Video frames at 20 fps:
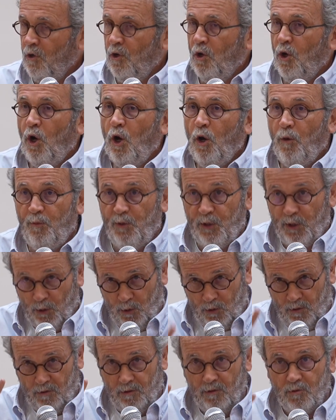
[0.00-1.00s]

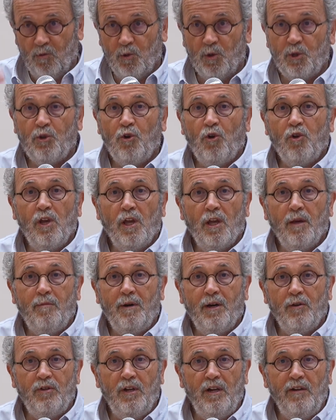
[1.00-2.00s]
Hobbes was talking
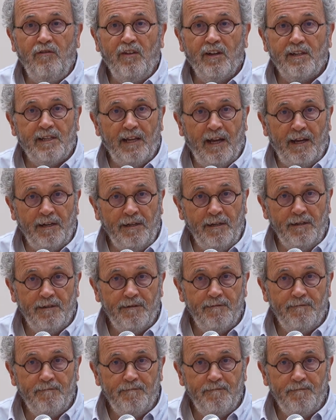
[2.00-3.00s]
about the Leviathan
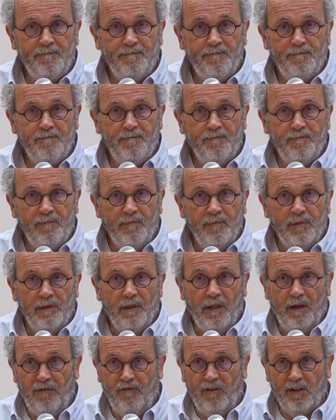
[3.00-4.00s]

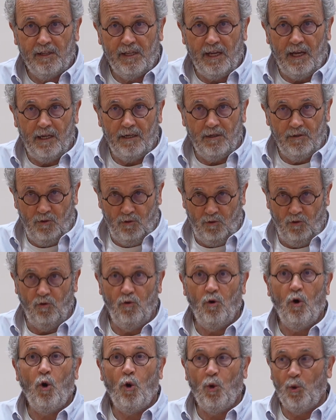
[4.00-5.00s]
who
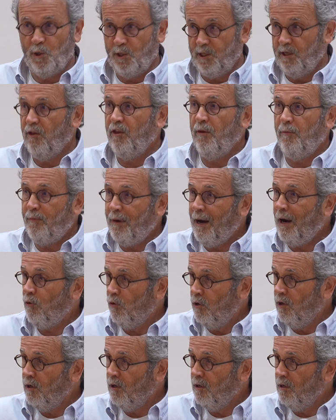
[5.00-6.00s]
owns the
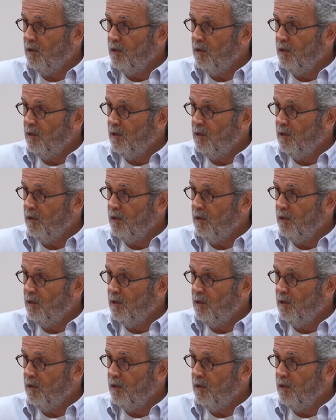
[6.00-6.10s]
power.